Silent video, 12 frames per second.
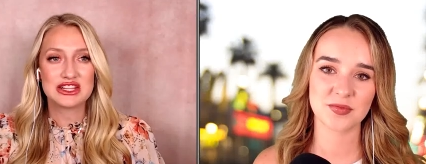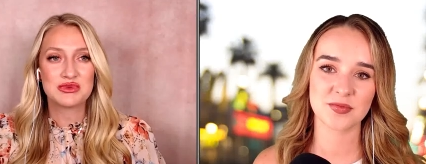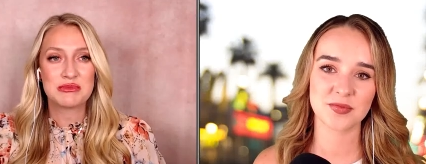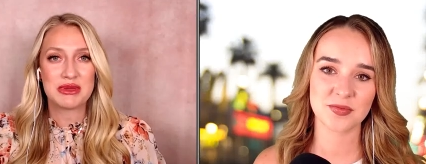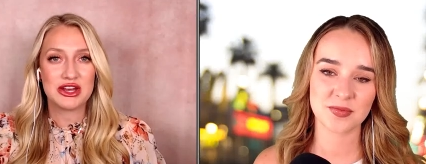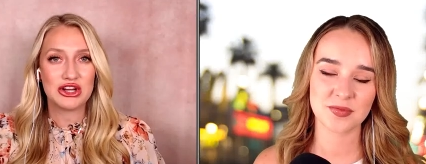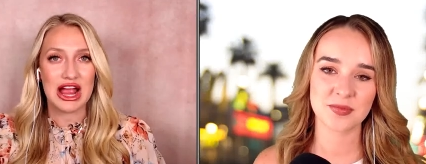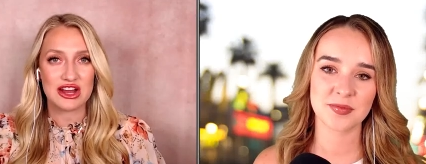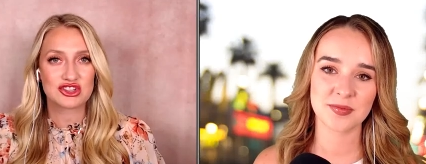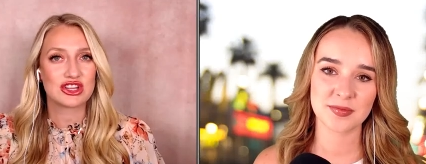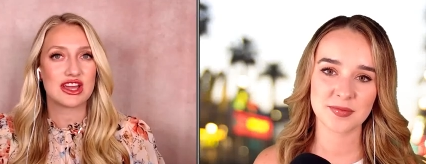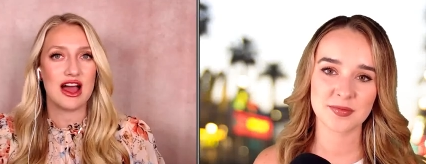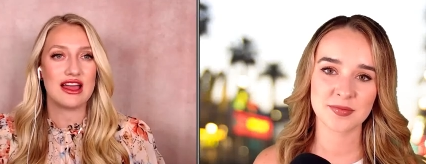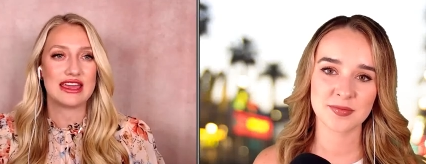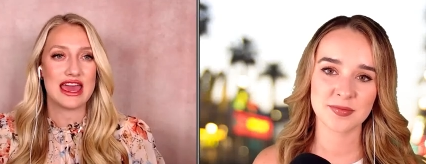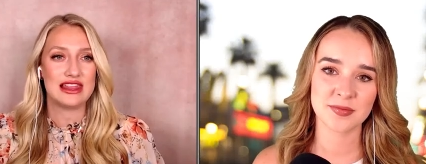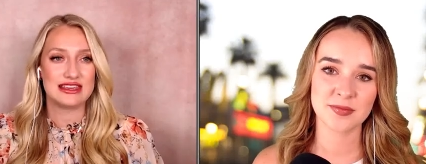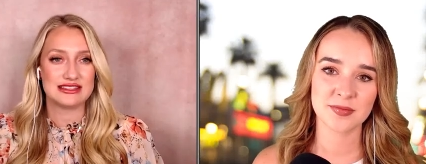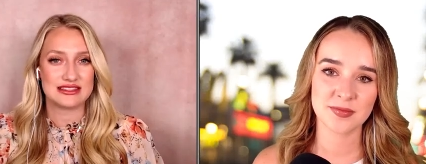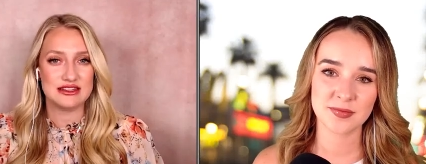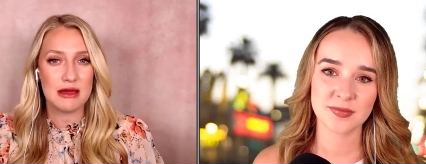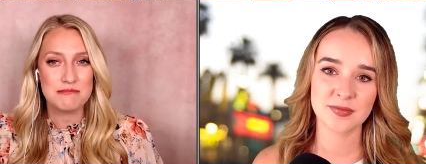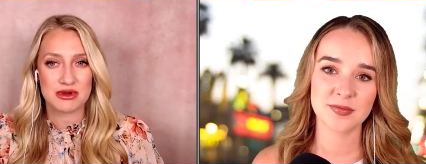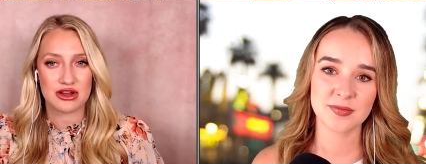Speaker 1: That's when Peter actually got Kelley's
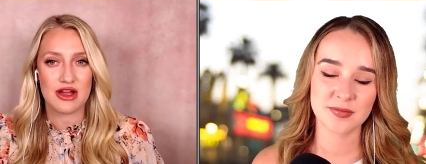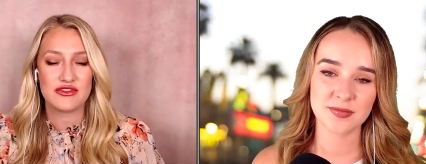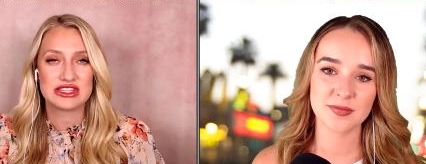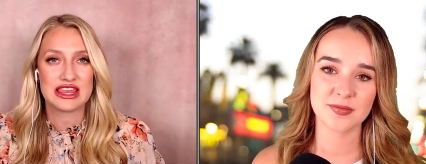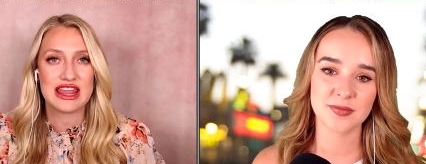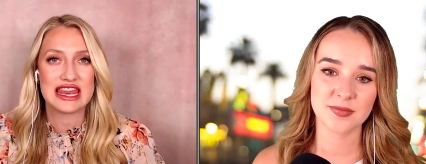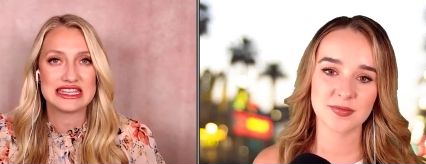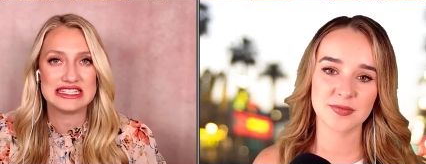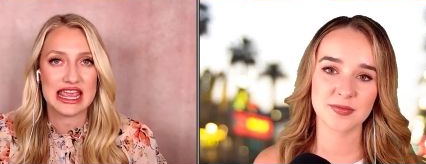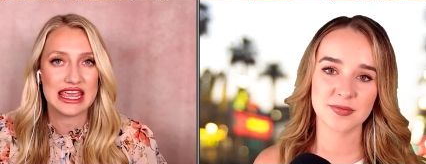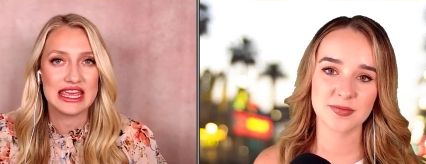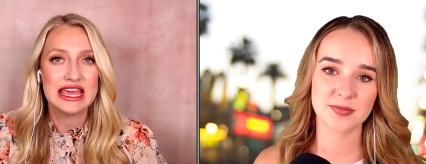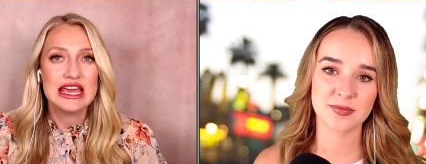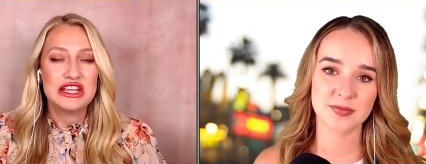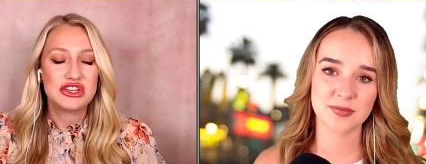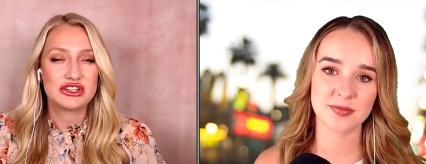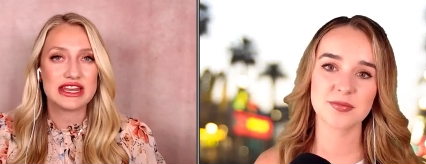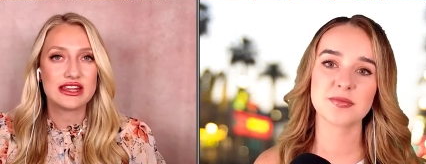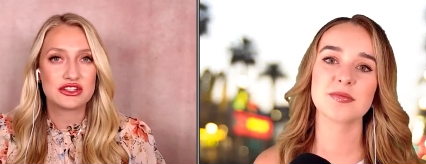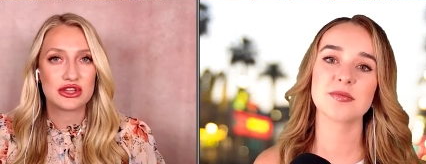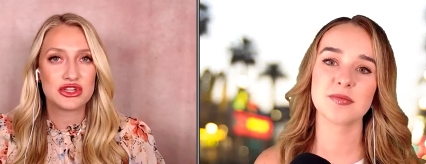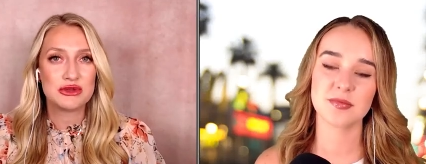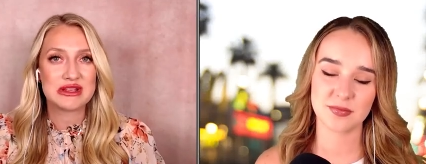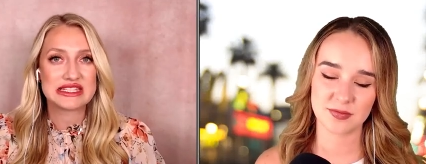number. Obviously, they didn't date, start dating
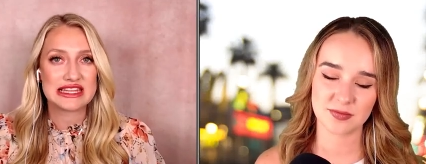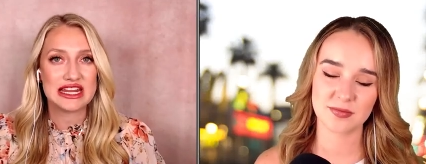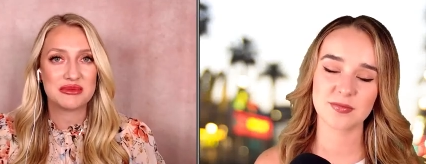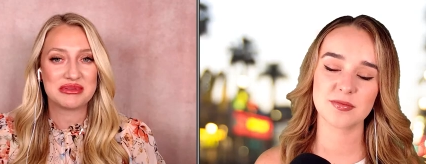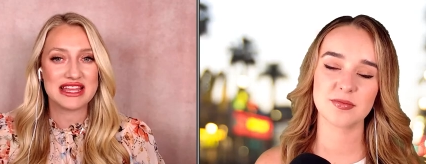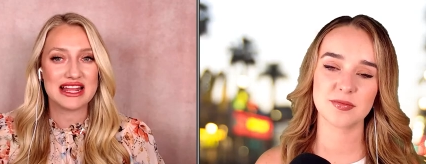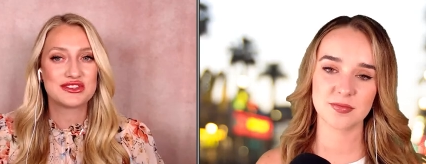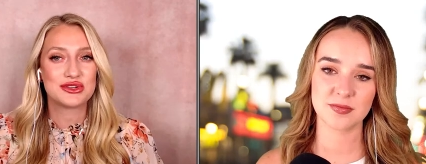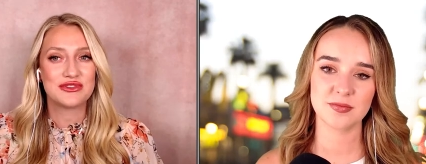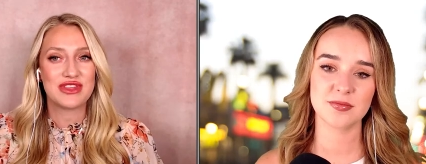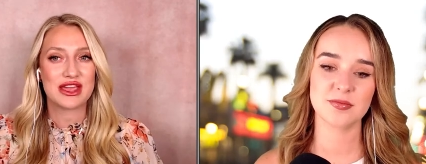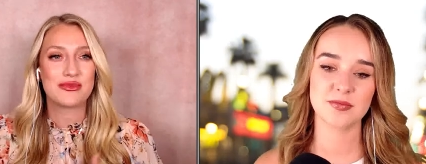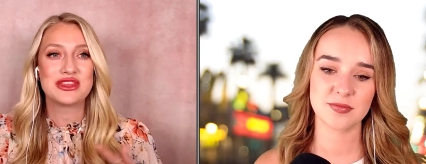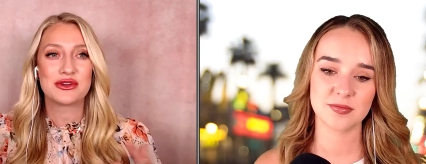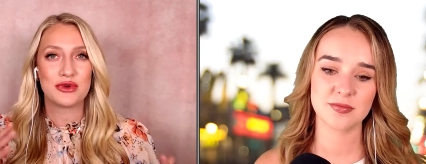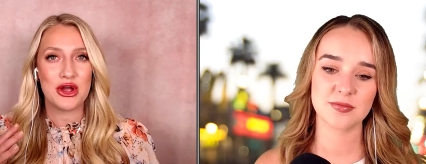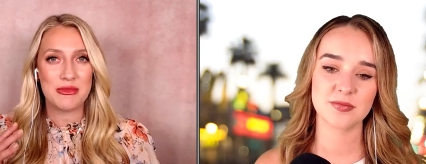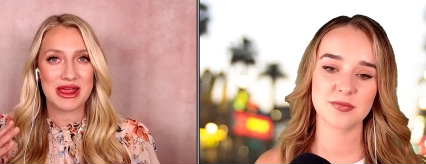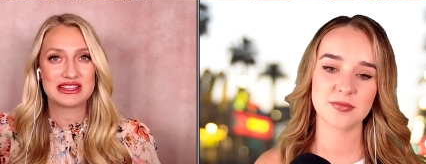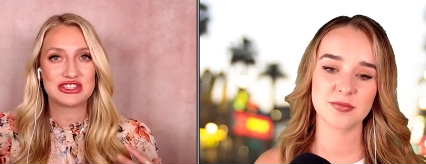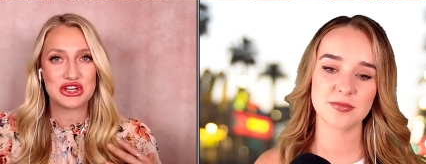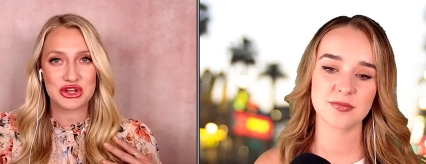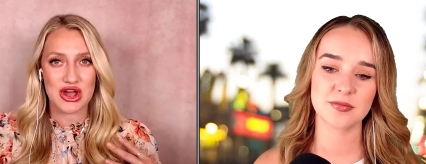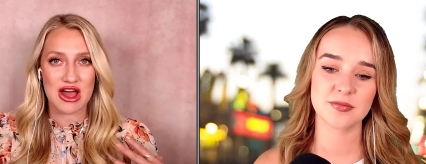until two months later, but that's sort of like when the
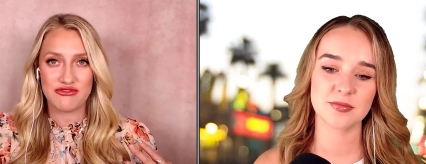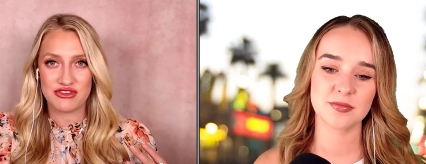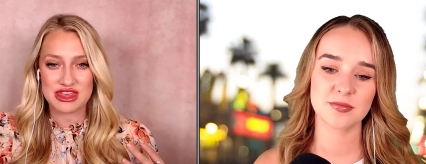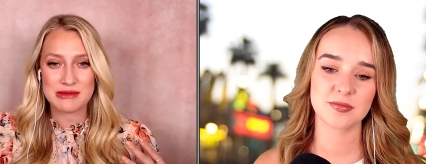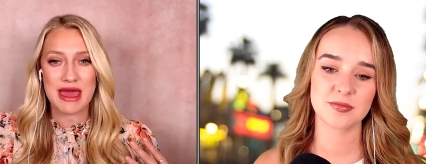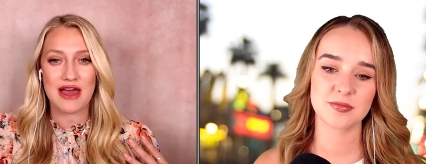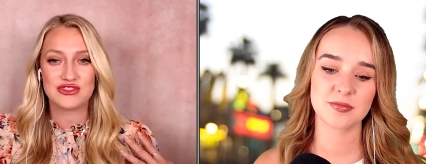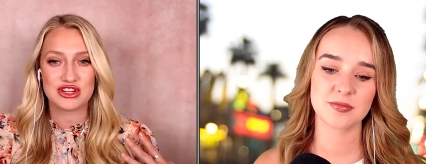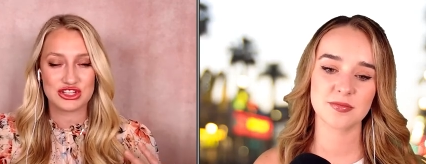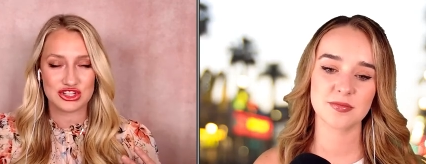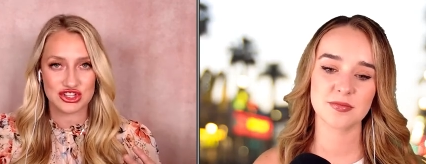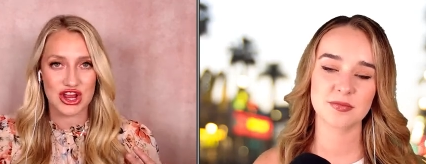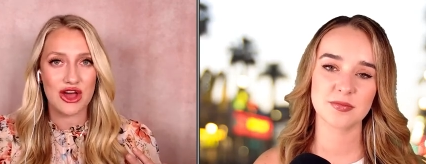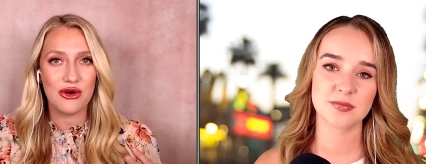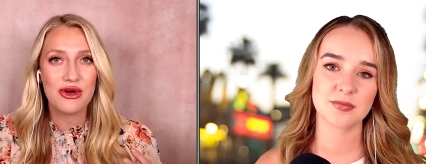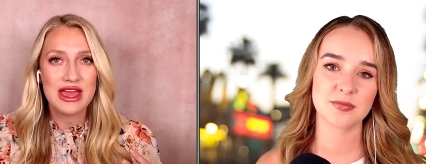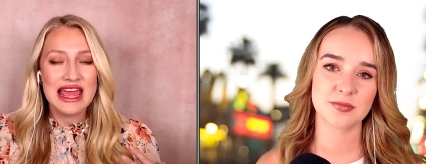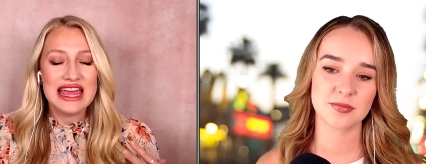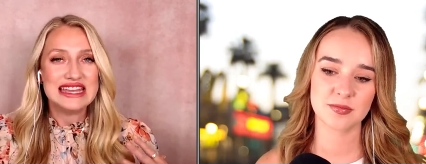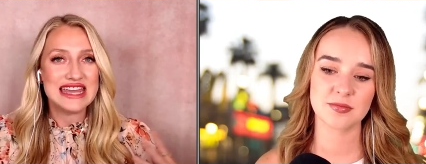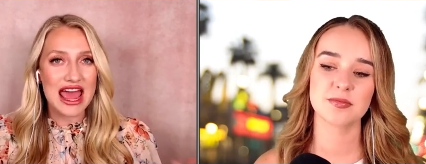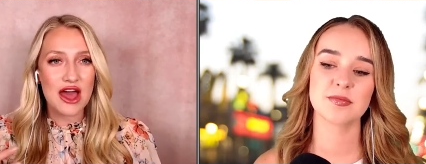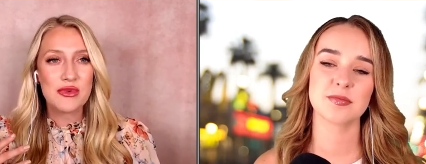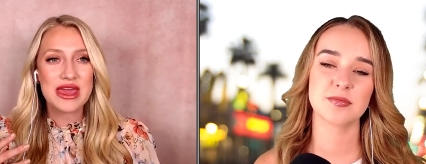romance took off for them after the show.
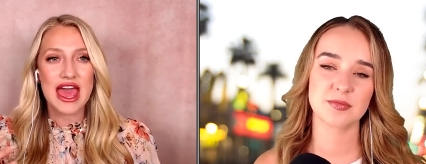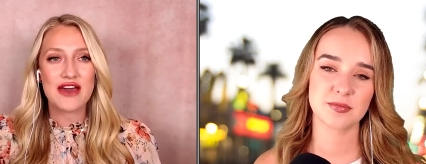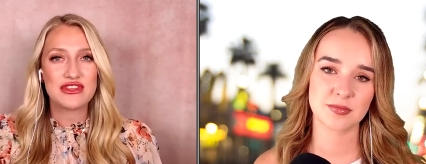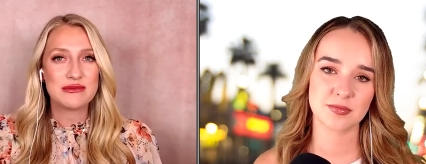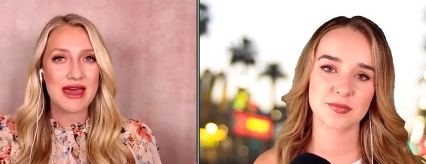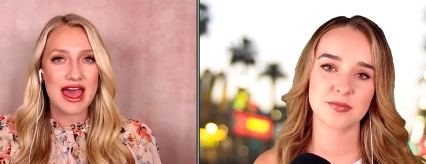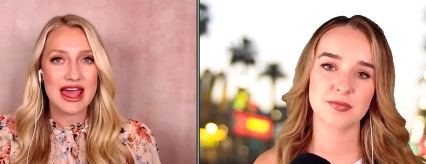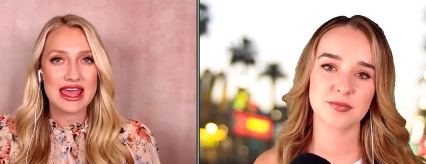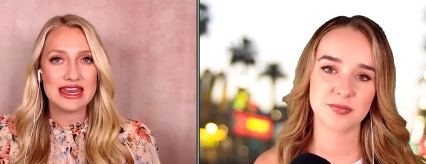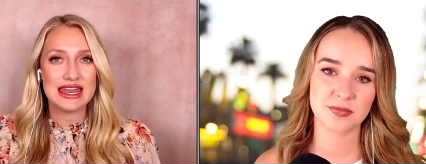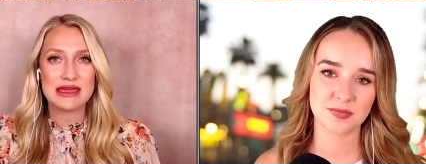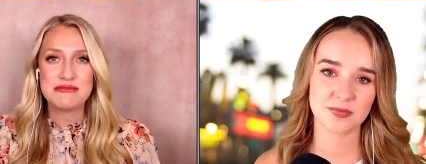Now we have them at an